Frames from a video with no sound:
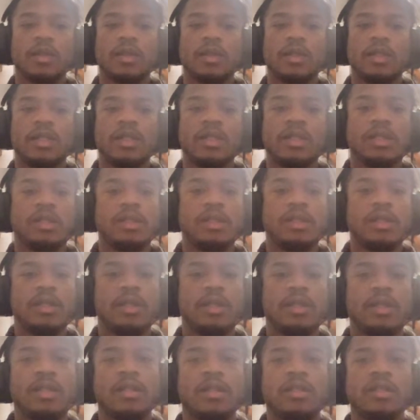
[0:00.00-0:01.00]

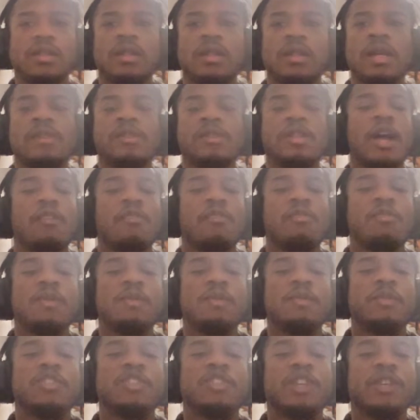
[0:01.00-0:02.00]
Yeah, I
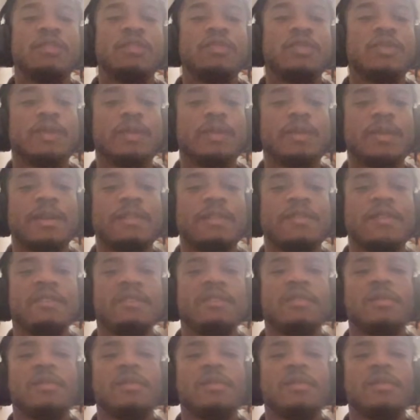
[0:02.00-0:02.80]
remember Shea was one of my favorite